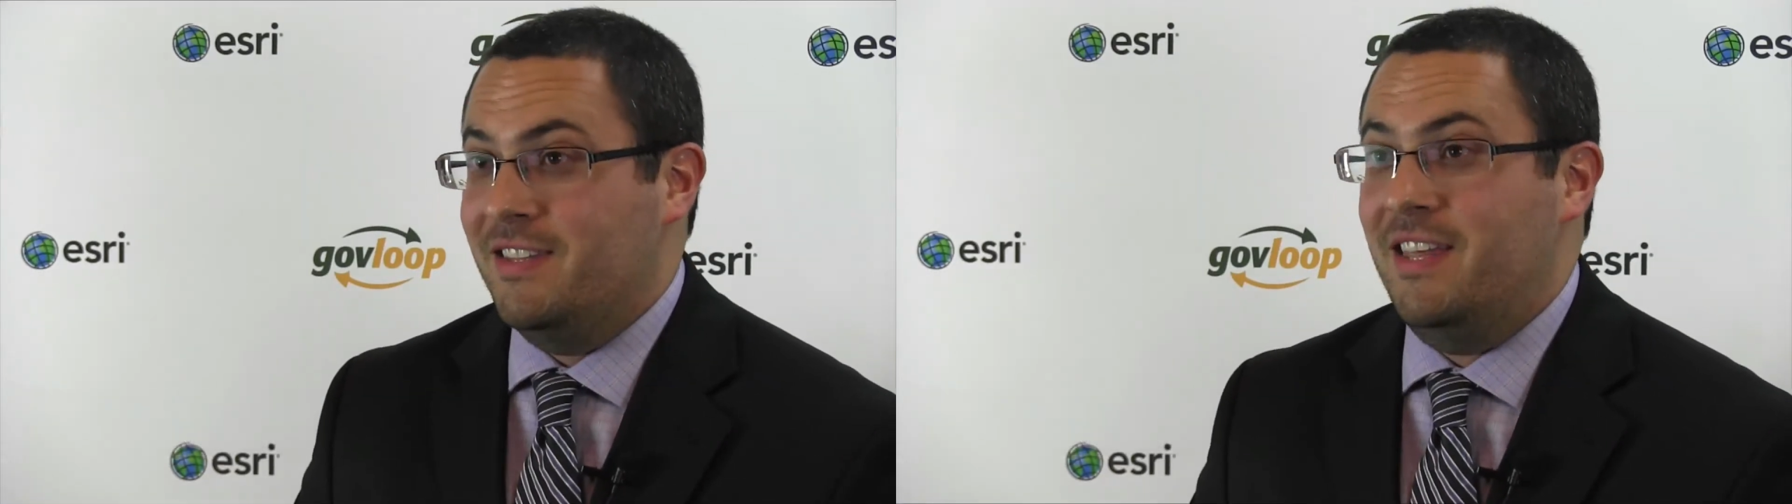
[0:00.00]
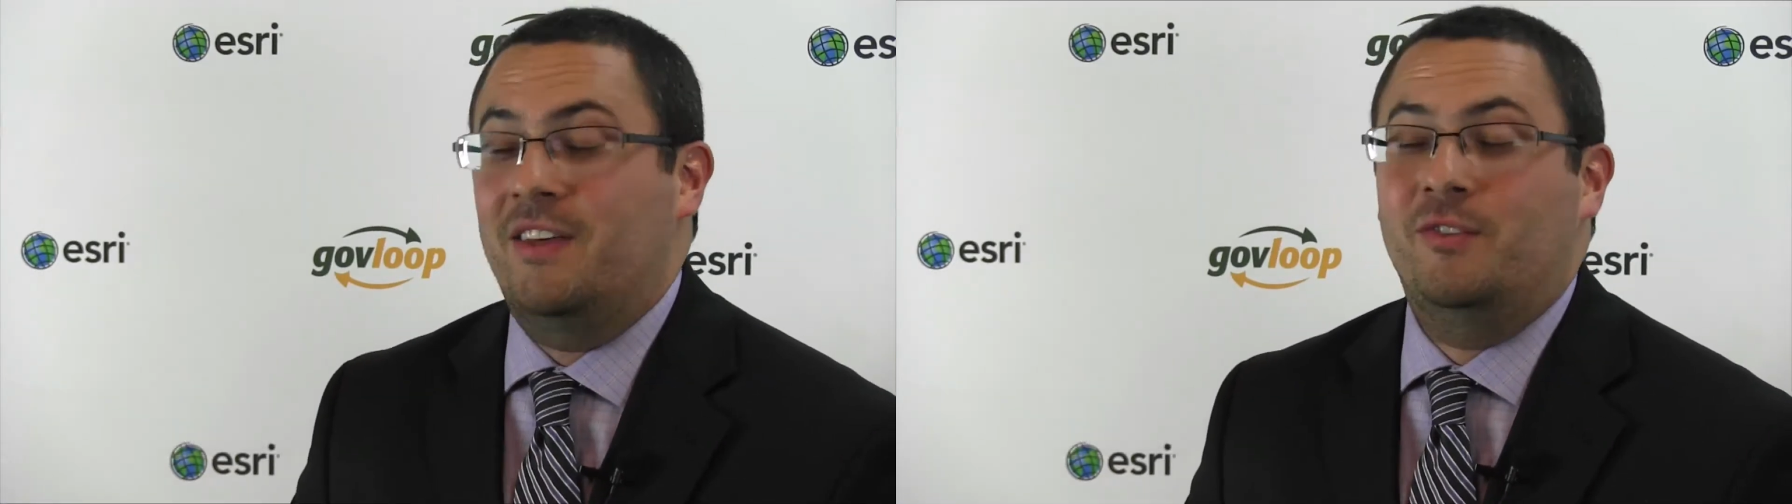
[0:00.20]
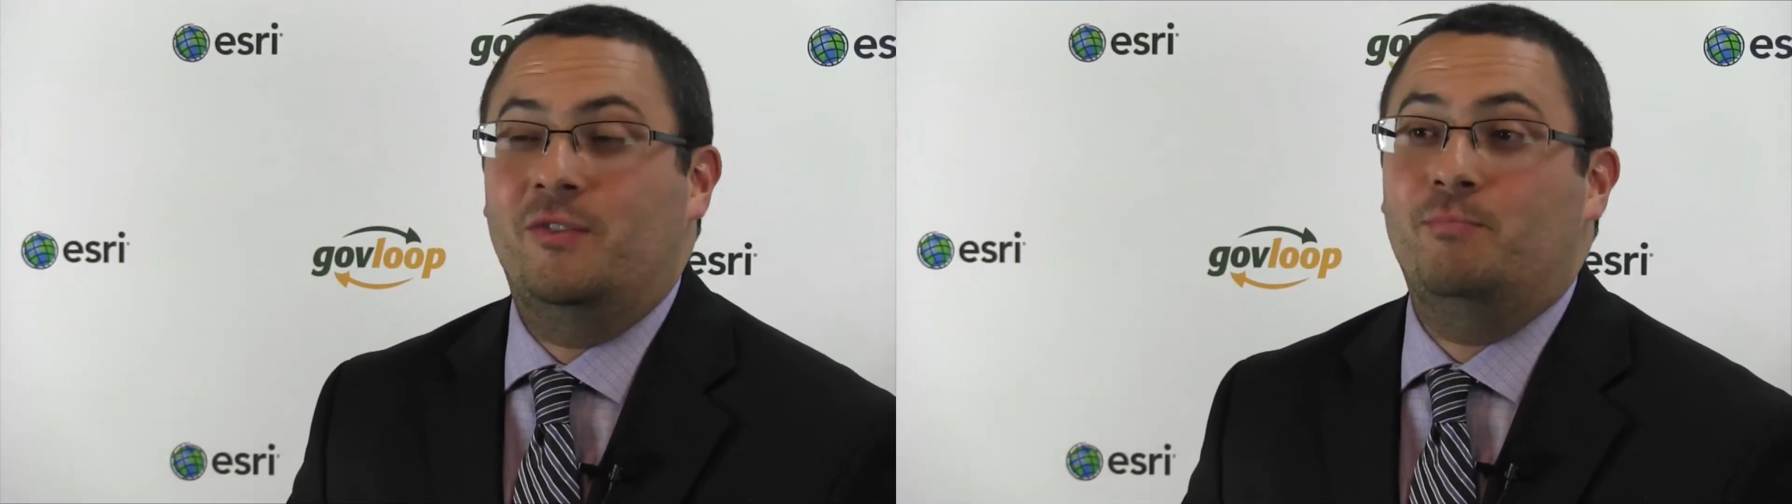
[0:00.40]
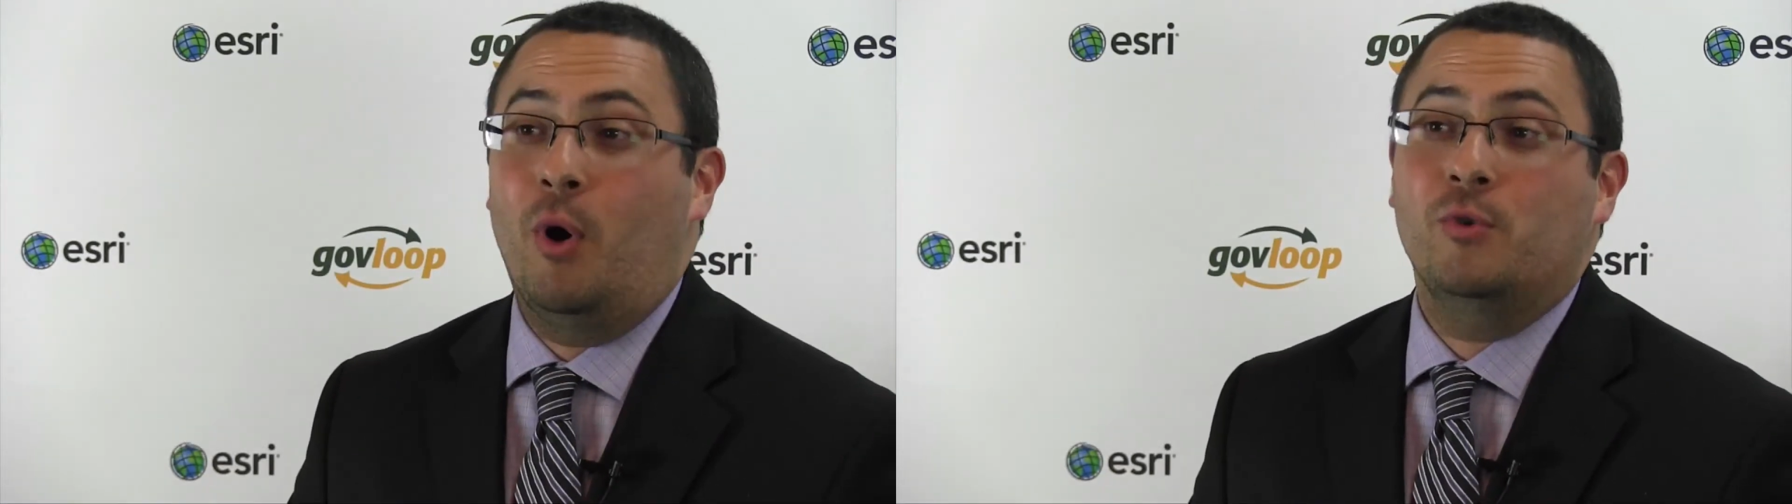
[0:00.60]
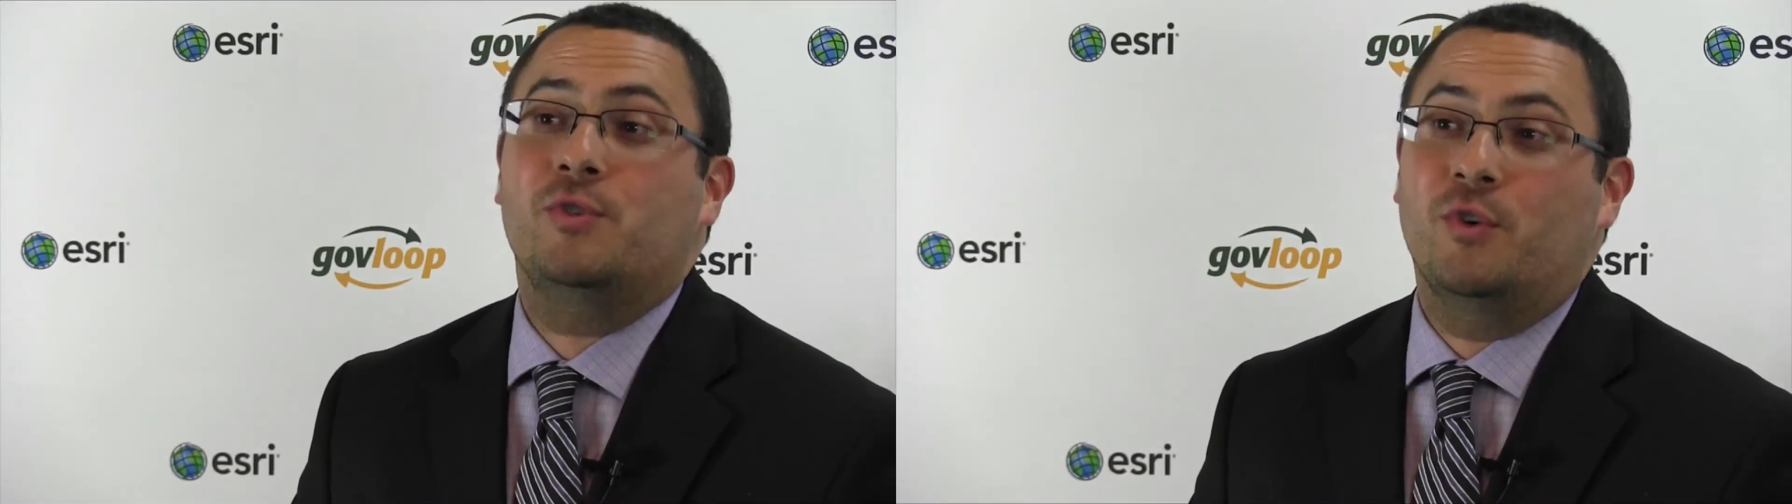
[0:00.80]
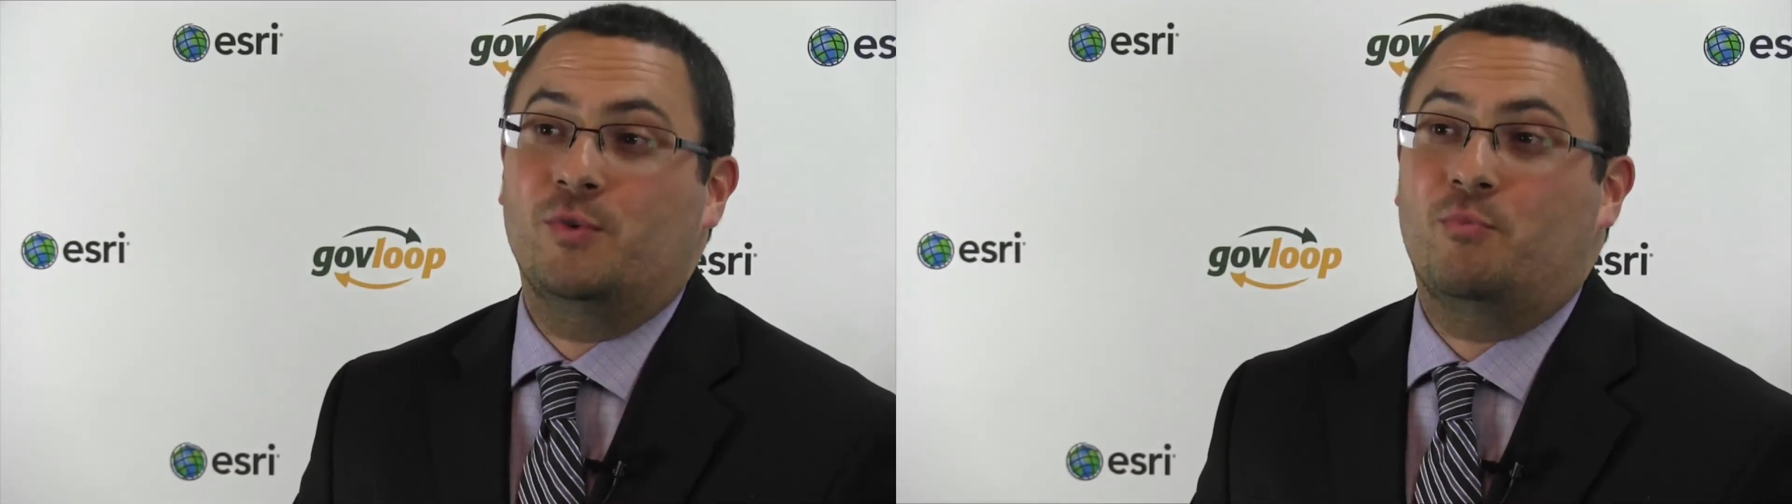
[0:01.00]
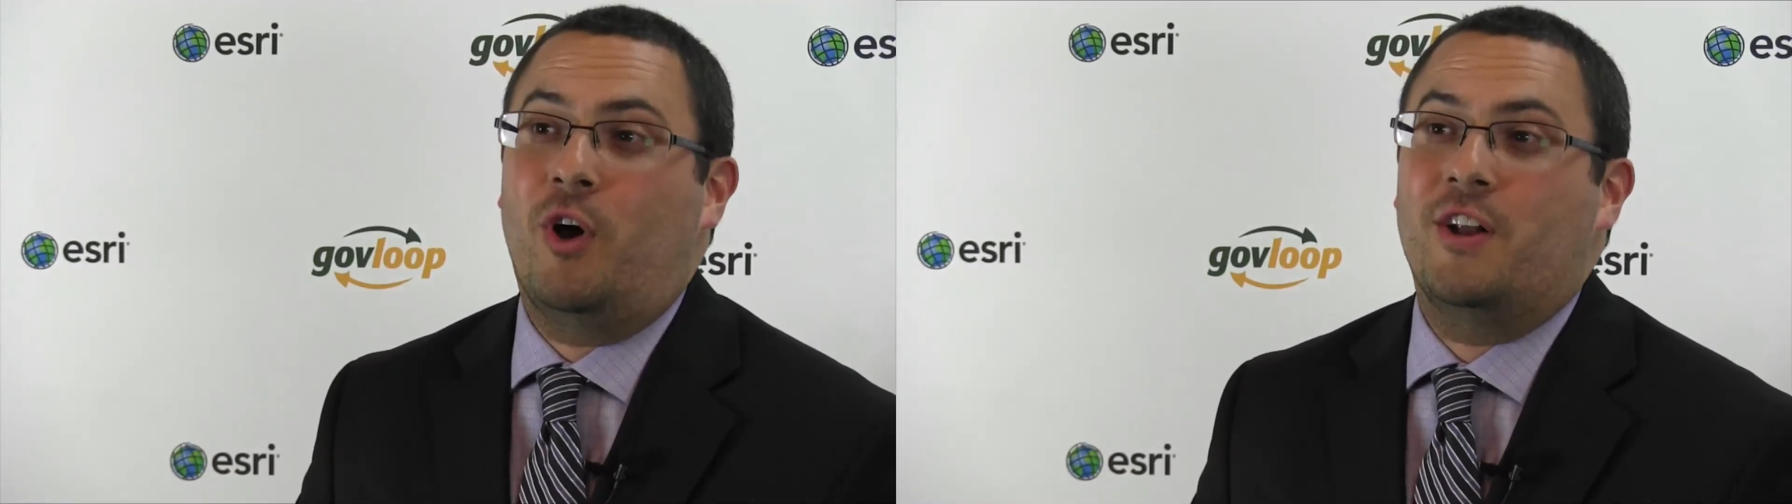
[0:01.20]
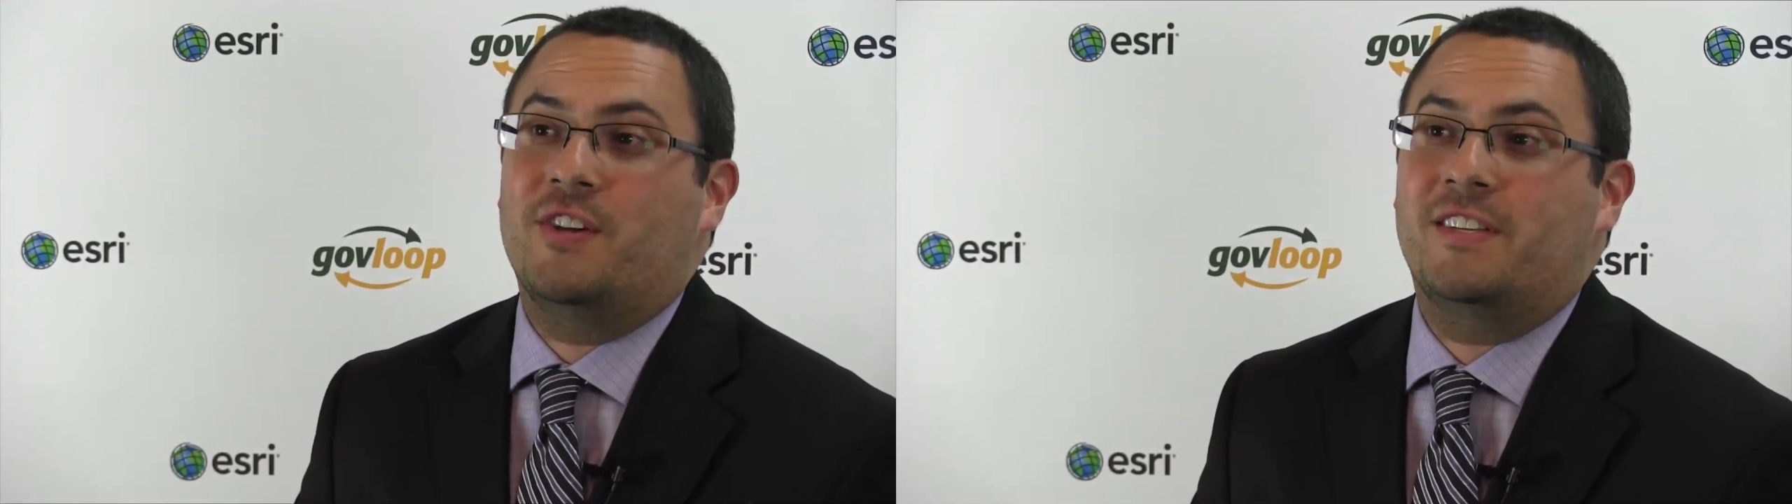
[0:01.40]
They then post those
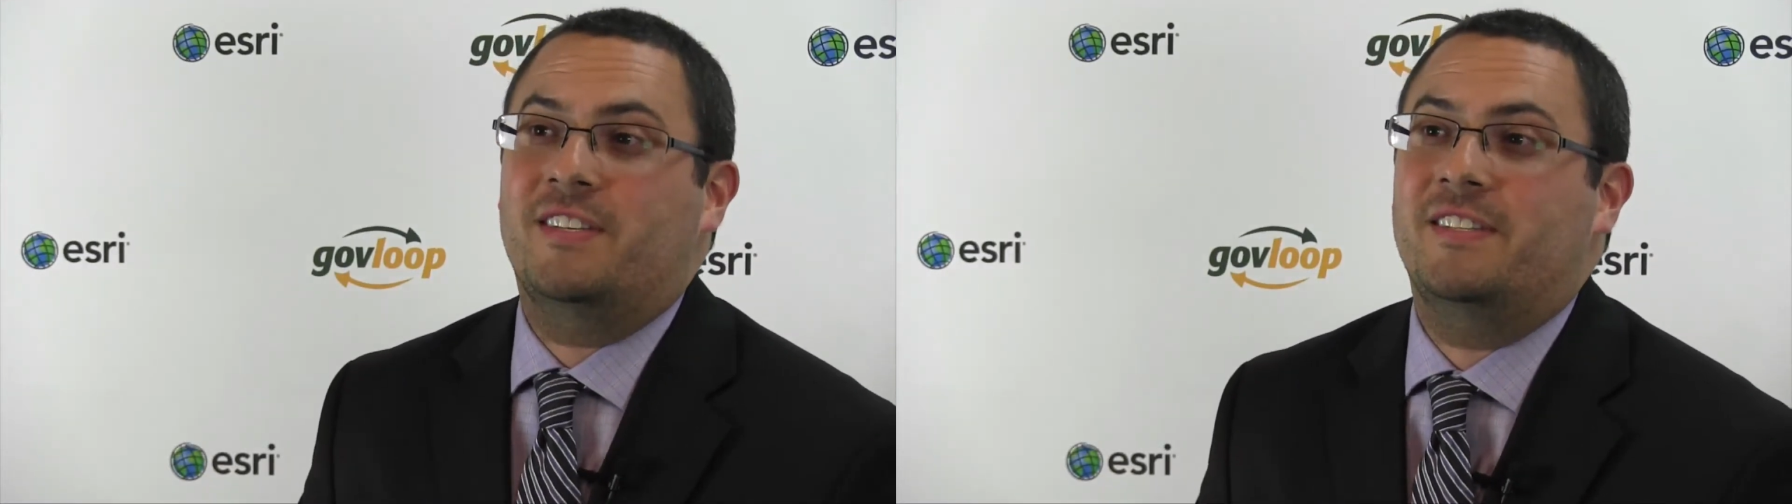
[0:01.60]
projects to